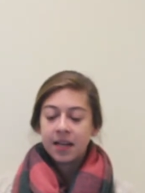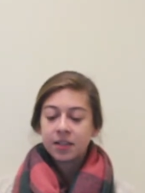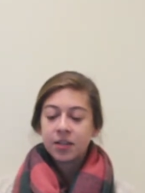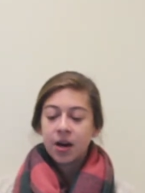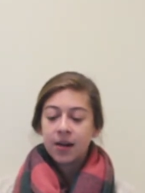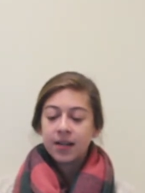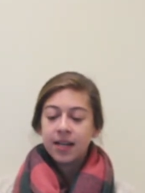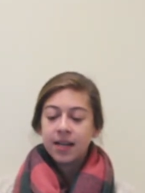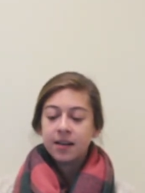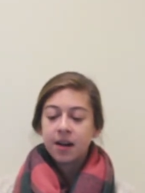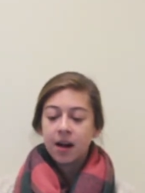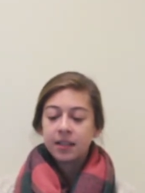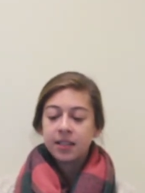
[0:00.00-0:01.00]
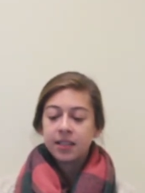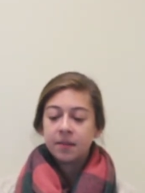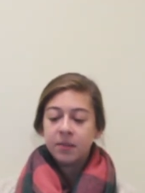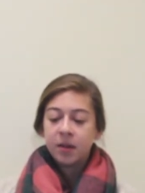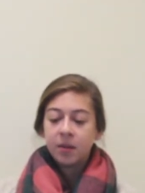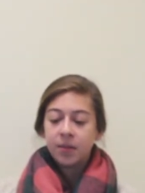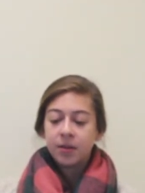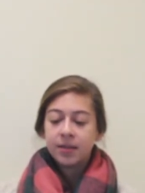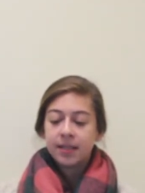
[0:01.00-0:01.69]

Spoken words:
that targeting non-stimulable